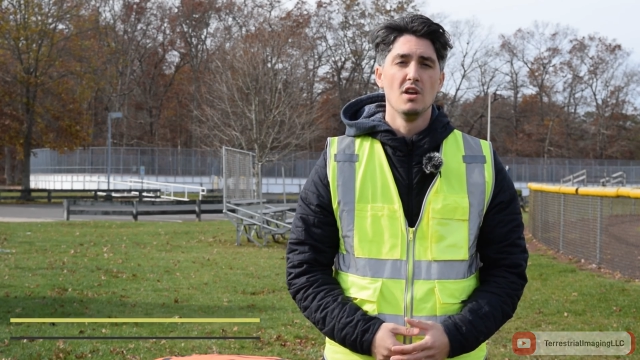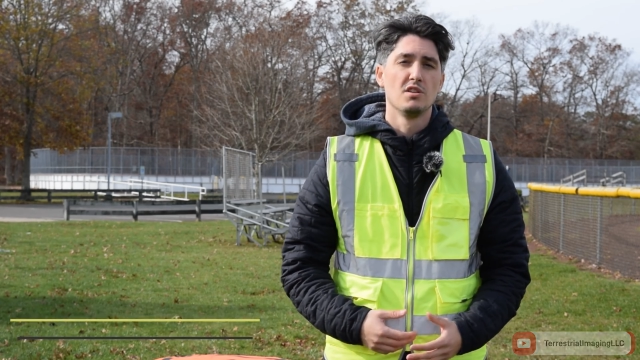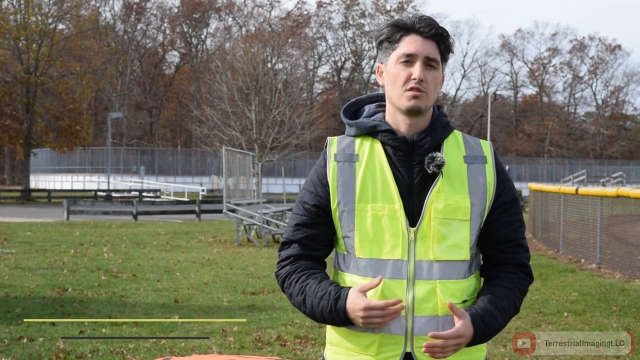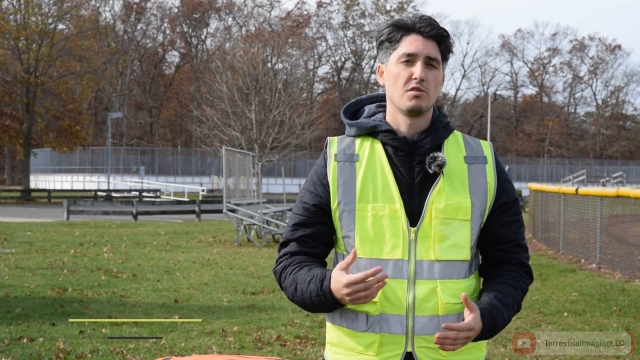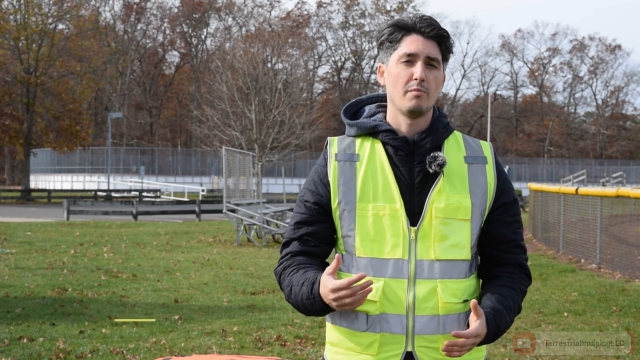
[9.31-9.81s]

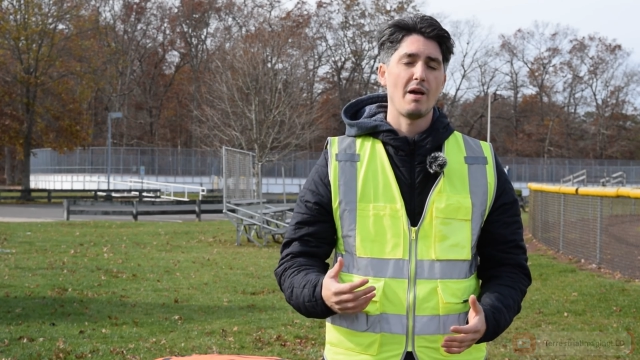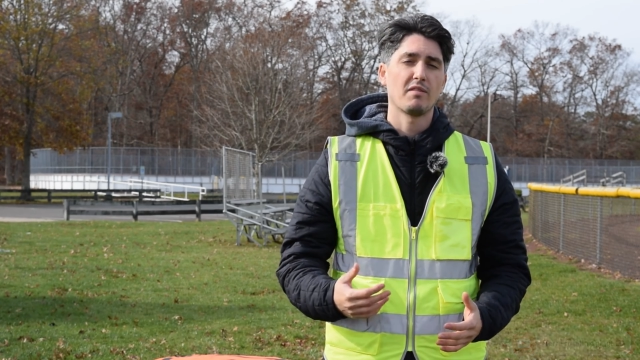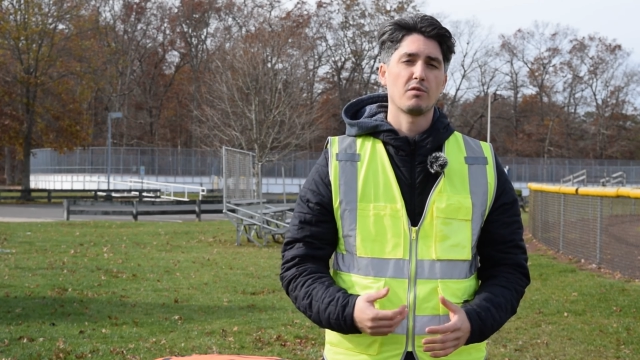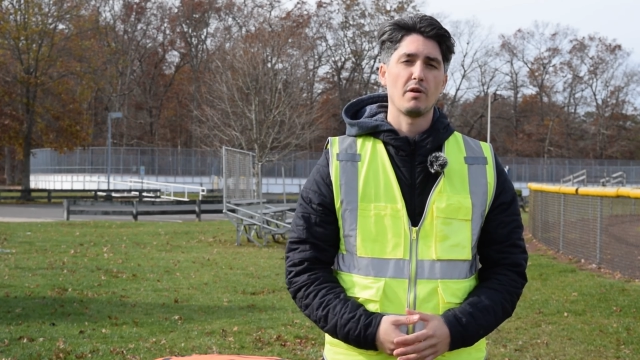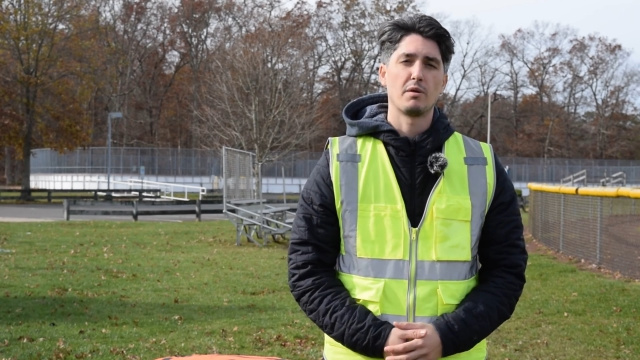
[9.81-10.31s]
So the Mavic
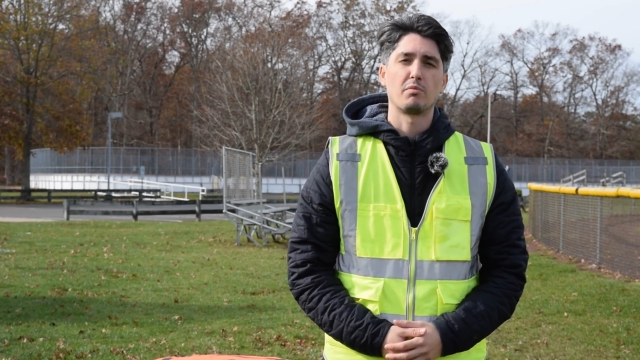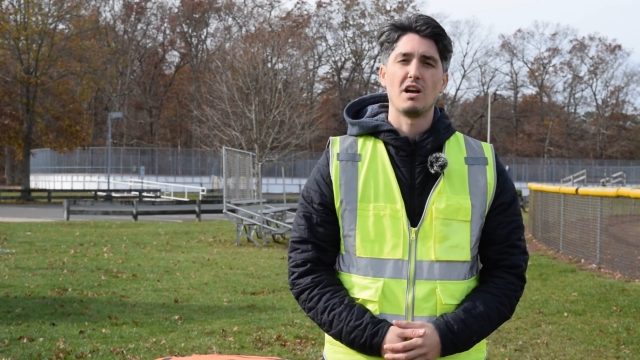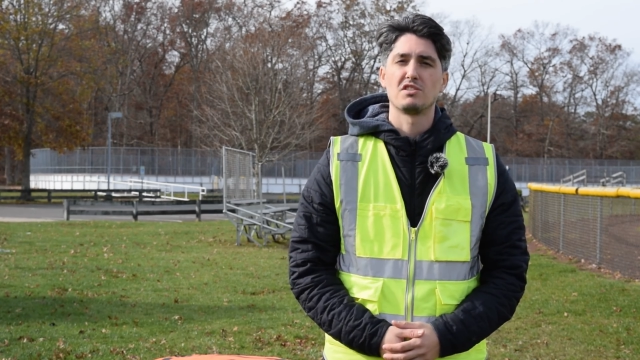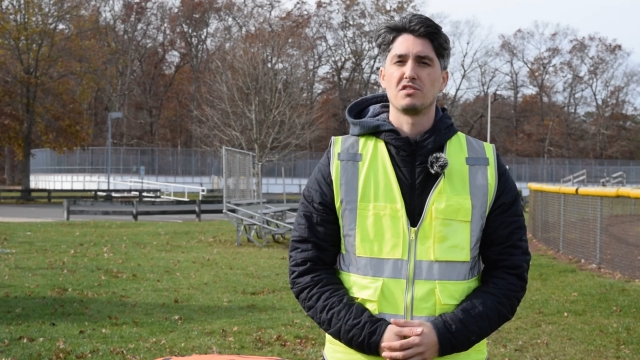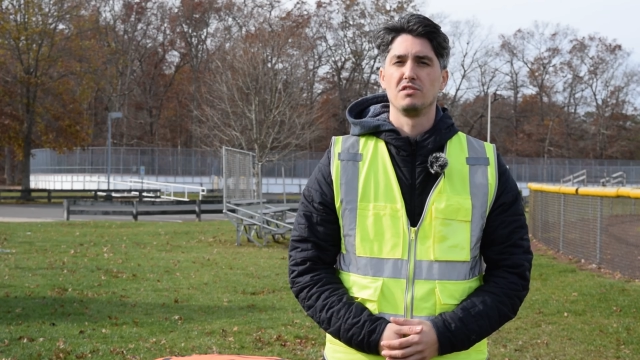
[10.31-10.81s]
3
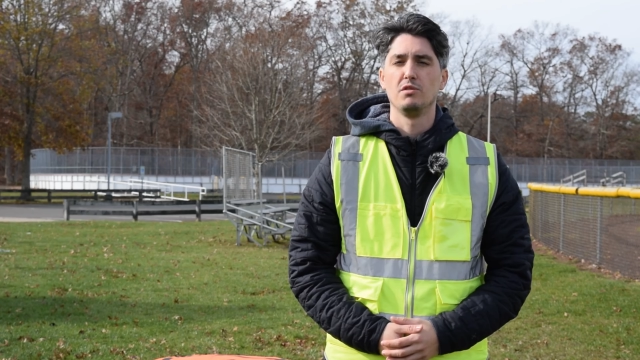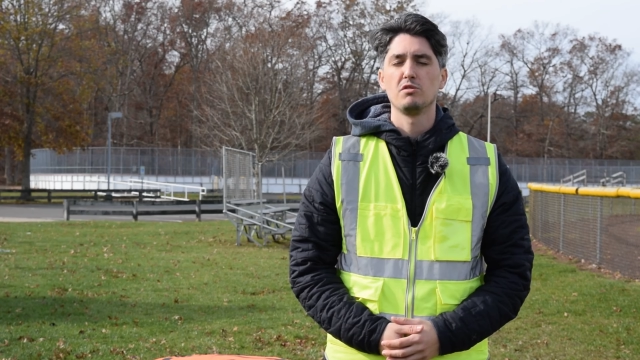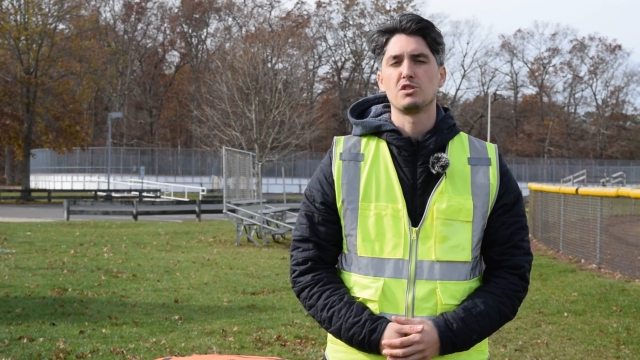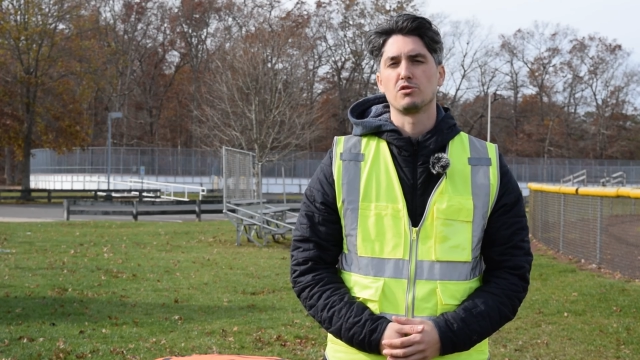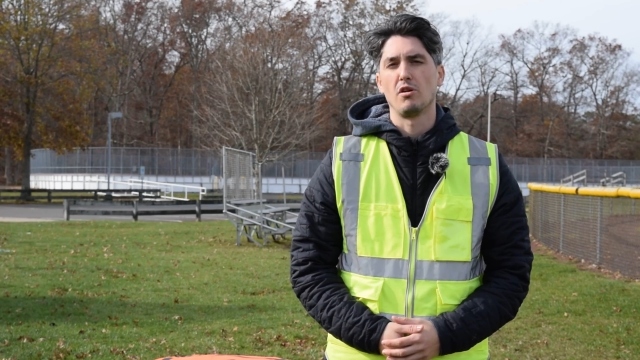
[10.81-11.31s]
Enterprise is the
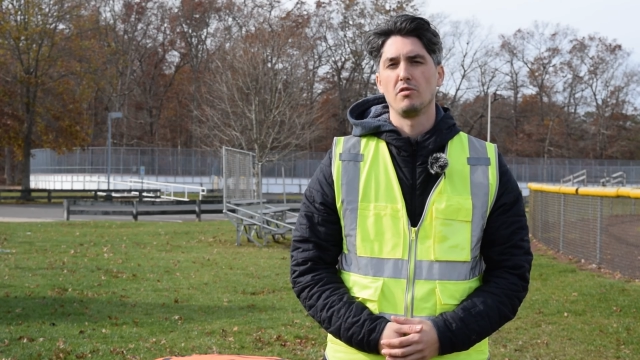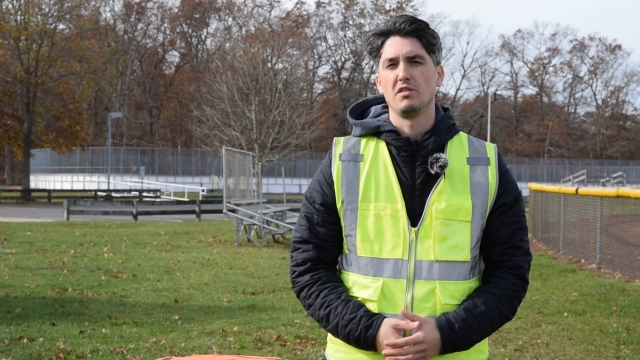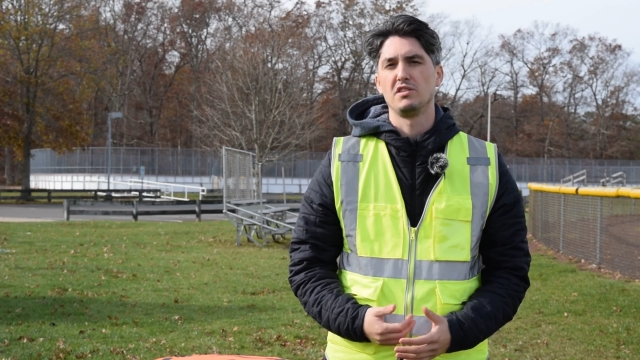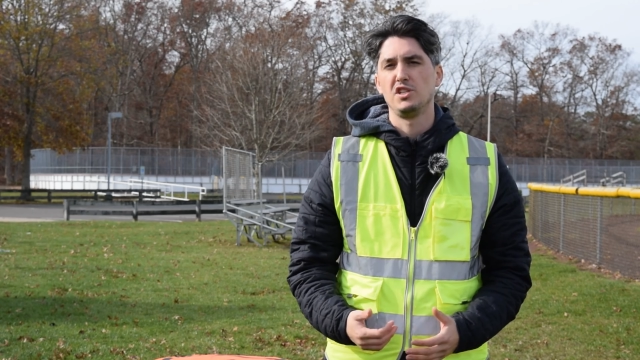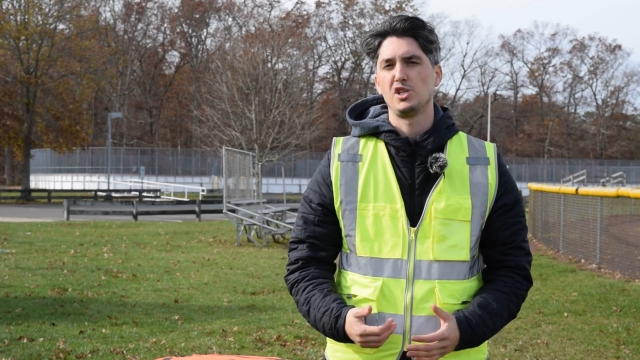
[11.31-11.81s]
newest drone in the
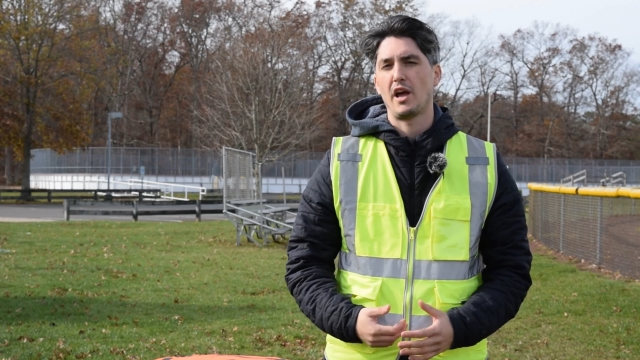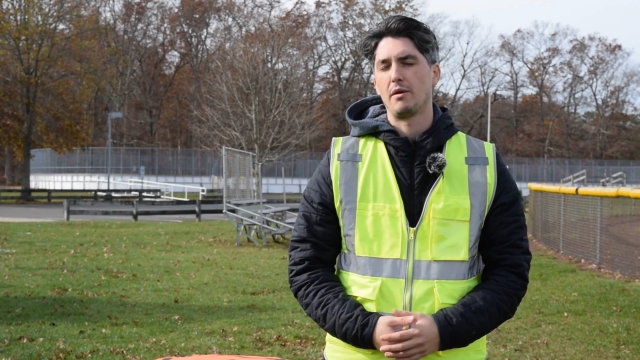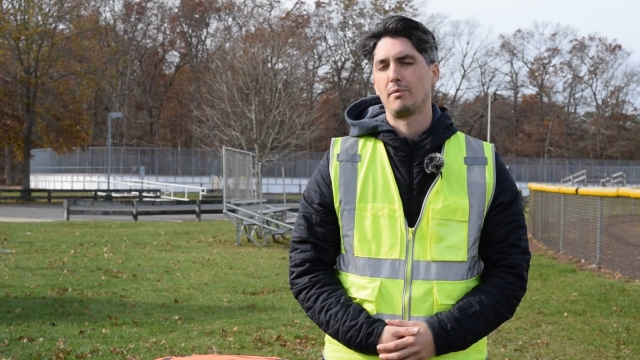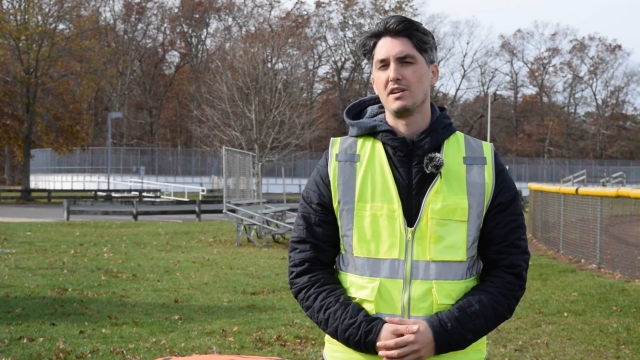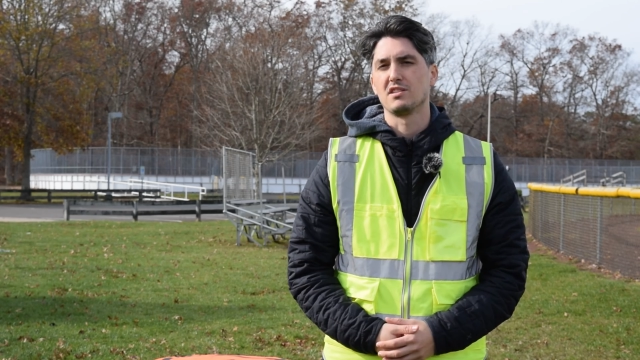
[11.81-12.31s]
DJI
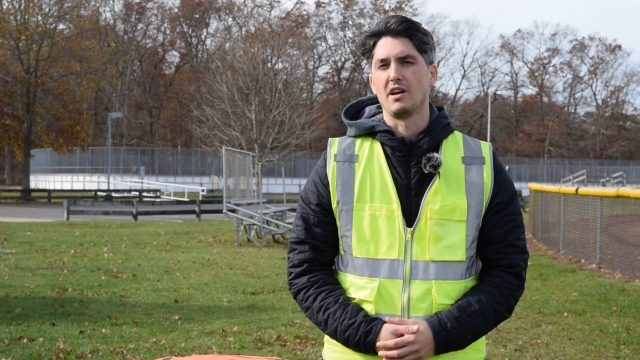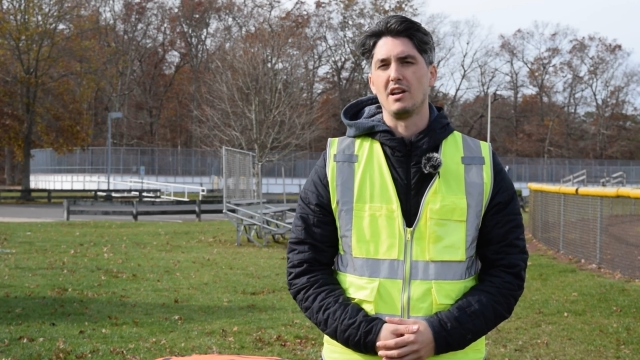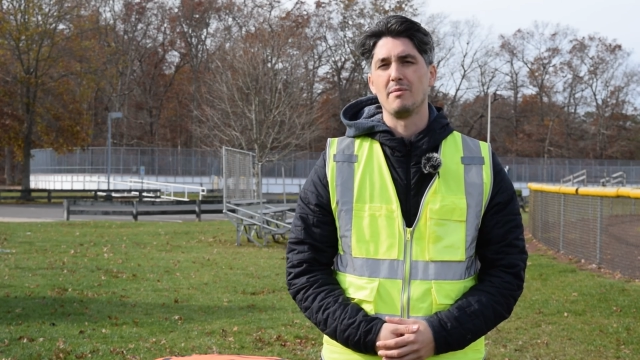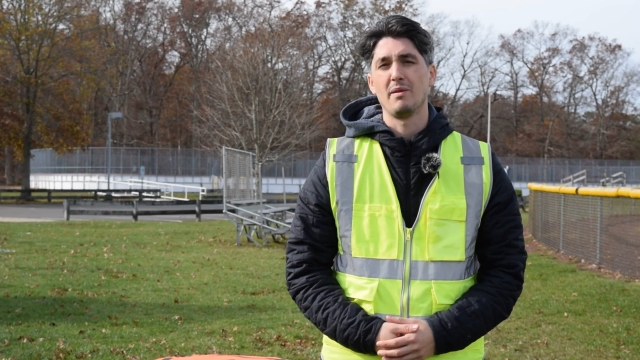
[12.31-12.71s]
Enterprise lineup